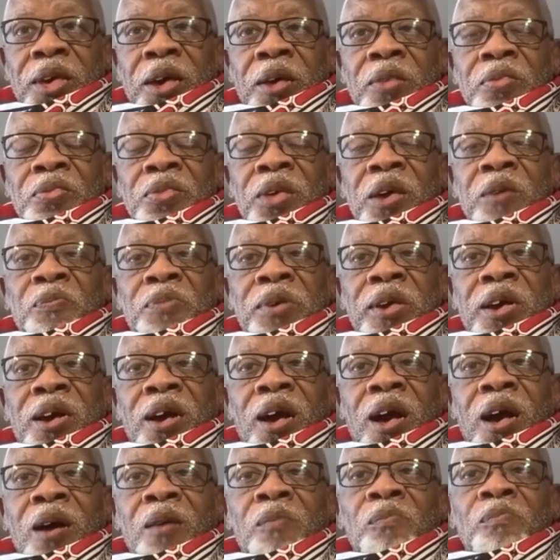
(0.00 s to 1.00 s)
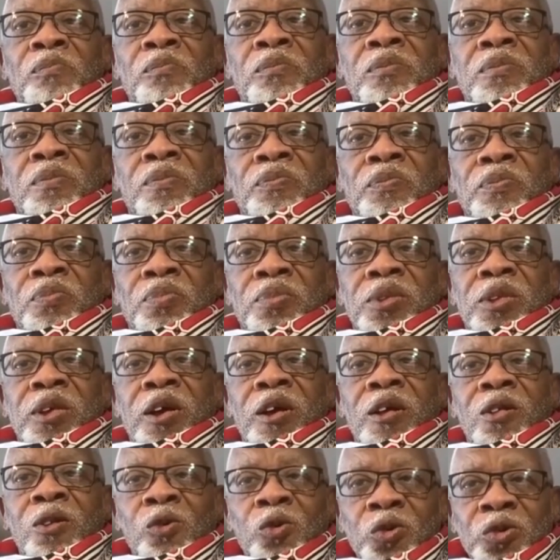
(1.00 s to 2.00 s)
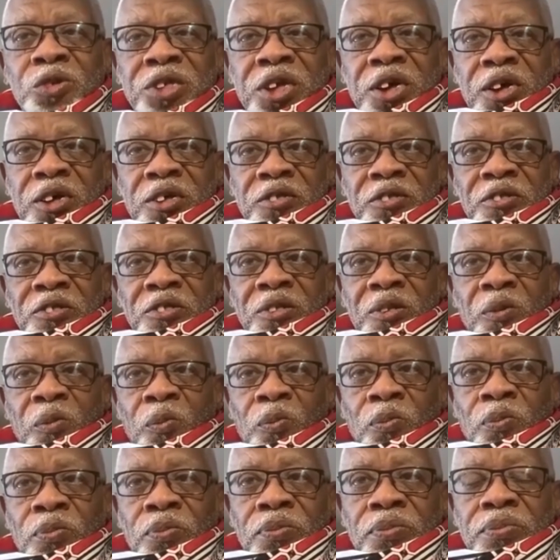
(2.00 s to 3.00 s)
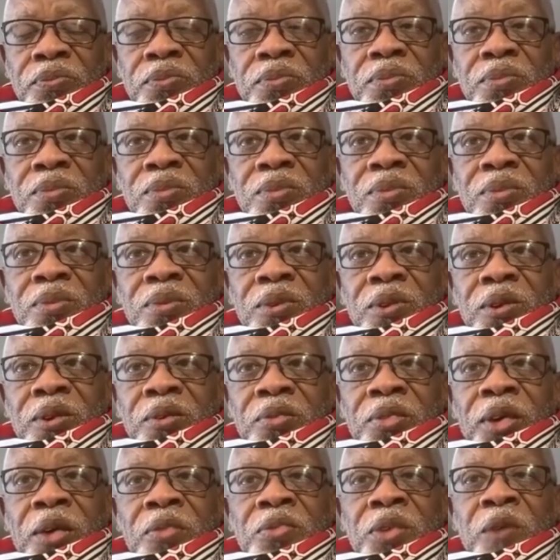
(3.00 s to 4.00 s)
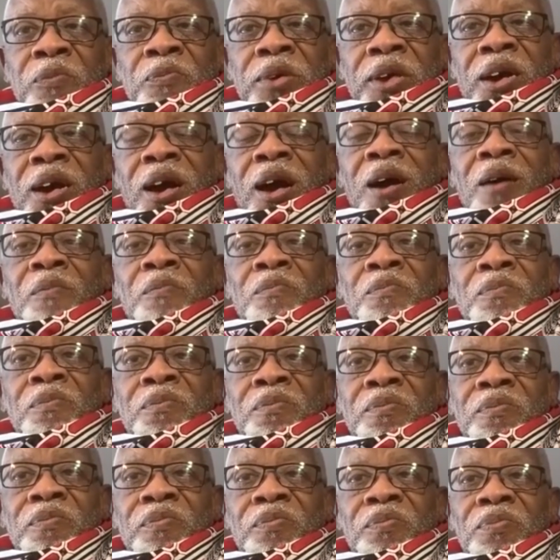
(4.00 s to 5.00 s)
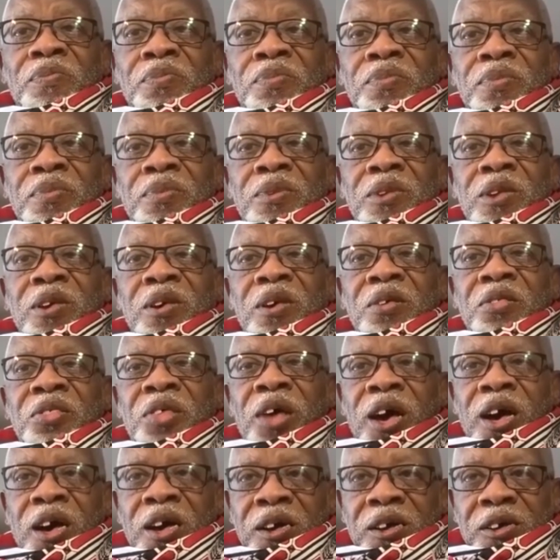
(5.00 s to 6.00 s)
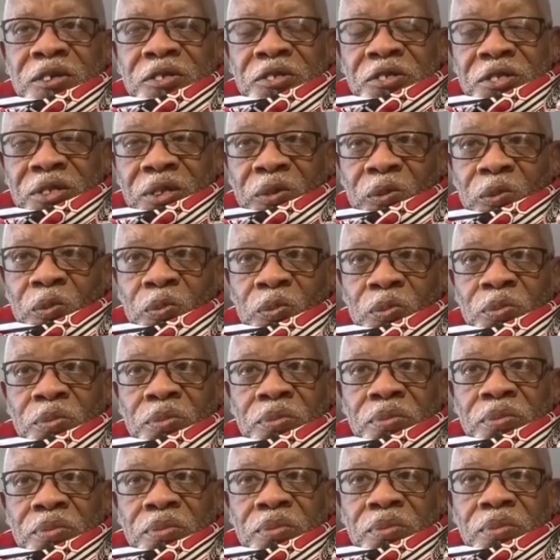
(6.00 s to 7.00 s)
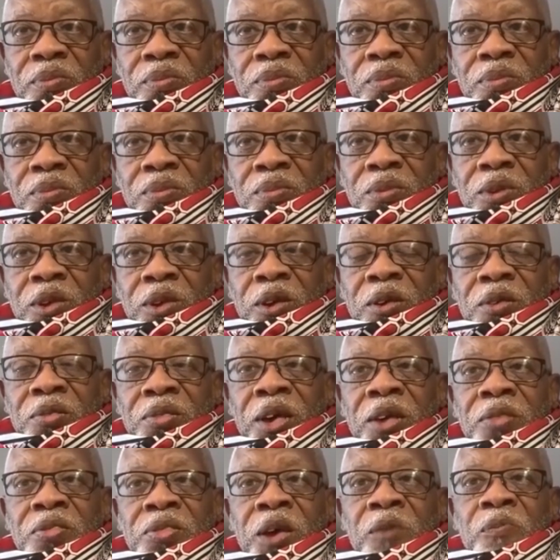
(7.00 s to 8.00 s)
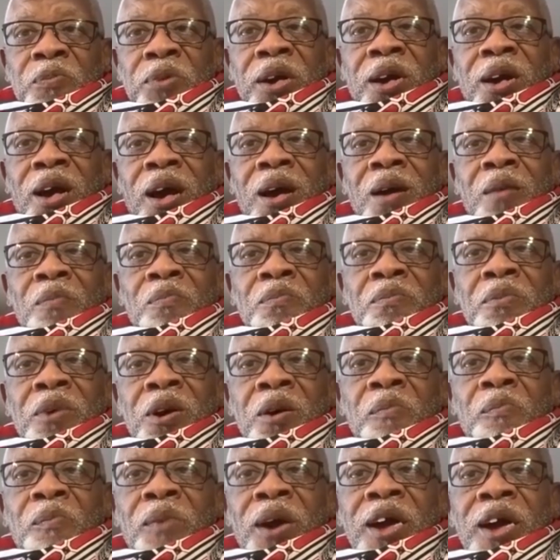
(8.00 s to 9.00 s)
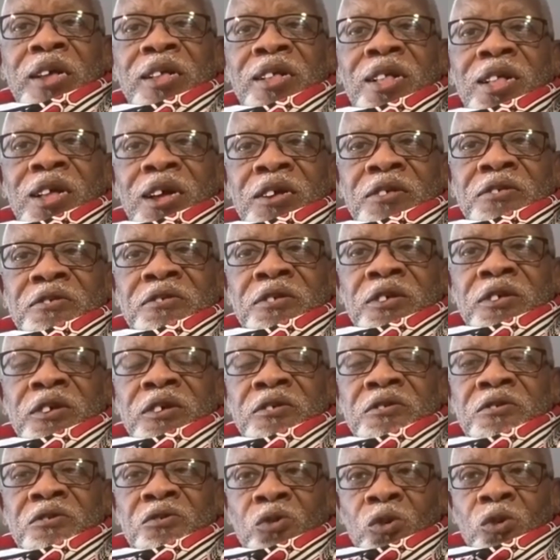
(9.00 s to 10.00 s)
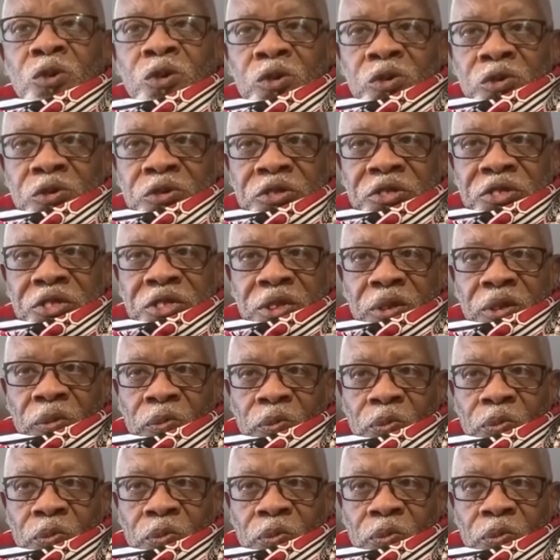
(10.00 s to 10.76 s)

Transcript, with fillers: Then they become looters. Then they become thugs. Then they become mindless Zulus,